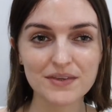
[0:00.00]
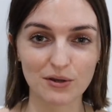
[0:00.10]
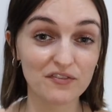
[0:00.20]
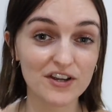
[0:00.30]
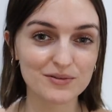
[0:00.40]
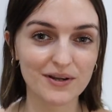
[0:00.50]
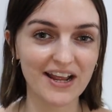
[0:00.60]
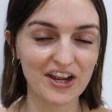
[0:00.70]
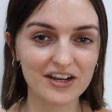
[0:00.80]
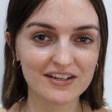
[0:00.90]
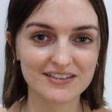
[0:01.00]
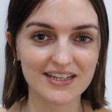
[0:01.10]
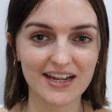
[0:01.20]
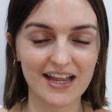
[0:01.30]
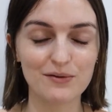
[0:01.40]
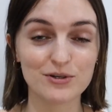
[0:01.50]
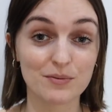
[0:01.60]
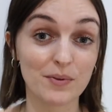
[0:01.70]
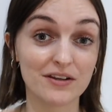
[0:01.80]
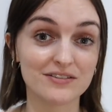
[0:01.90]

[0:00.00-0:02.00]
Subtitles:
So at first, when I heard that it would be